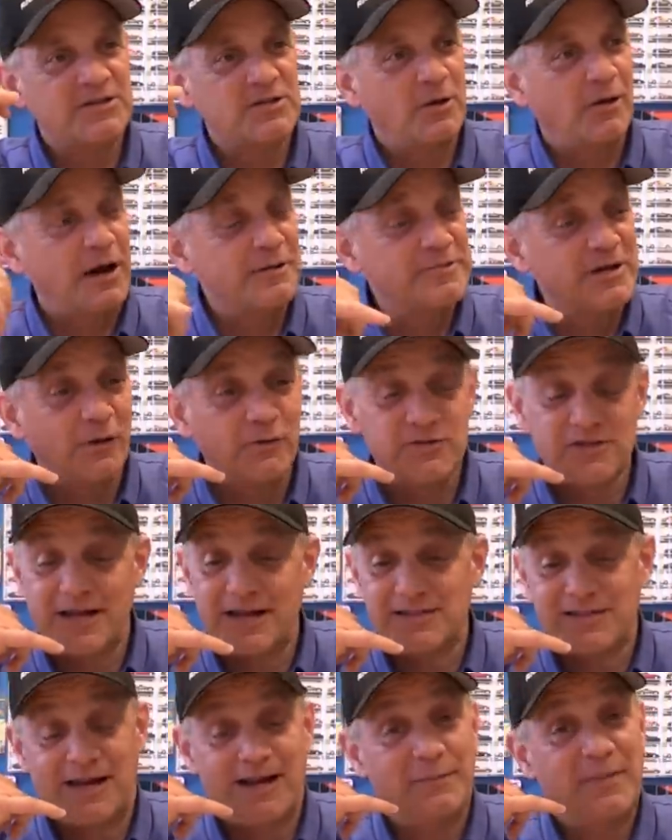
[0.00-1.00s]
So I tell this
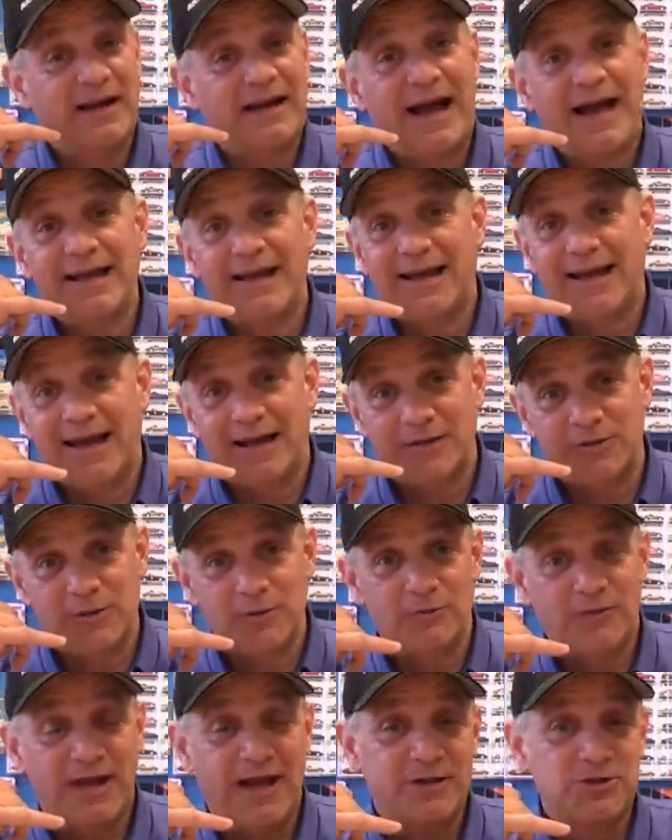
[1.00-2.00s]
guy, I said, hey, man, I can't
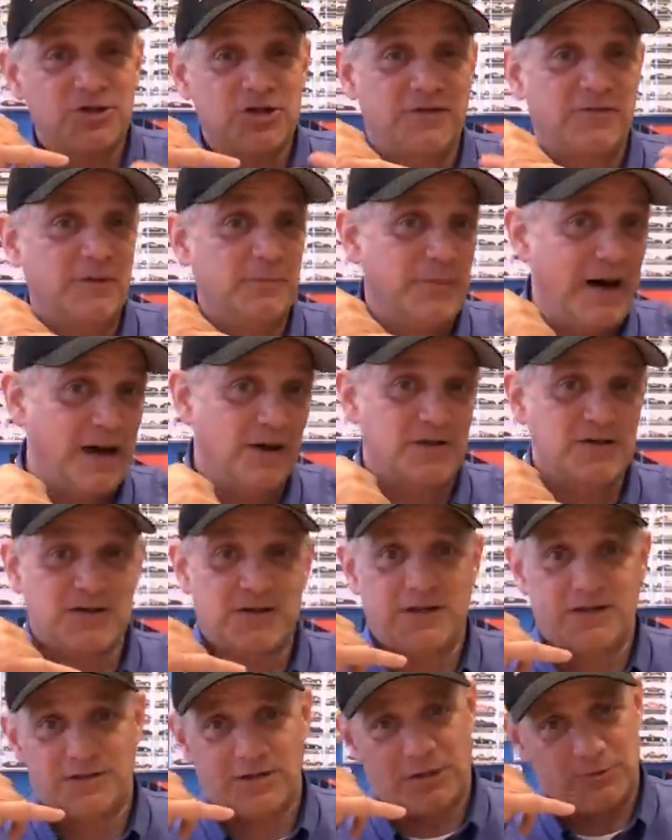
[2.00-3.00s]
do that. Chevy
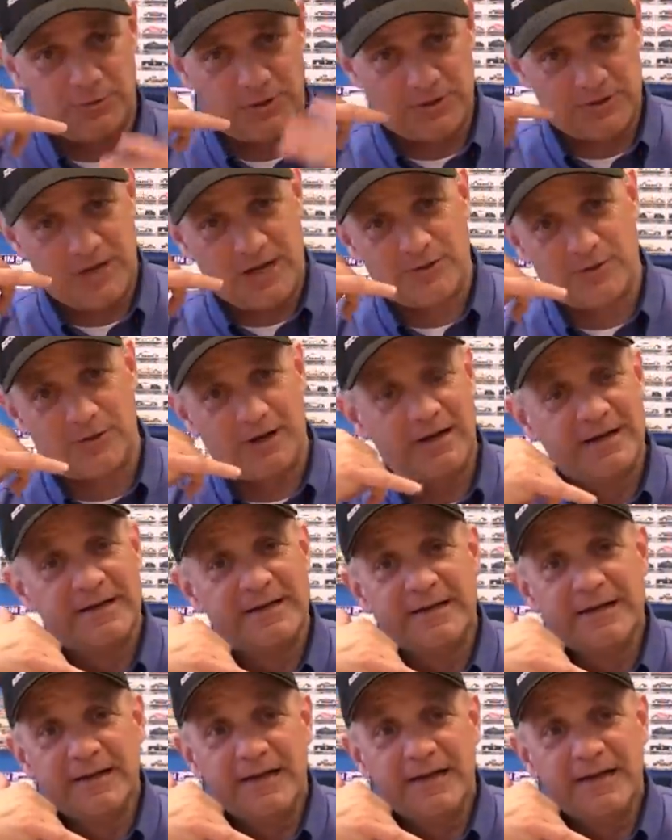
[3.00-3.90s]
policy, et cetera, et cetera.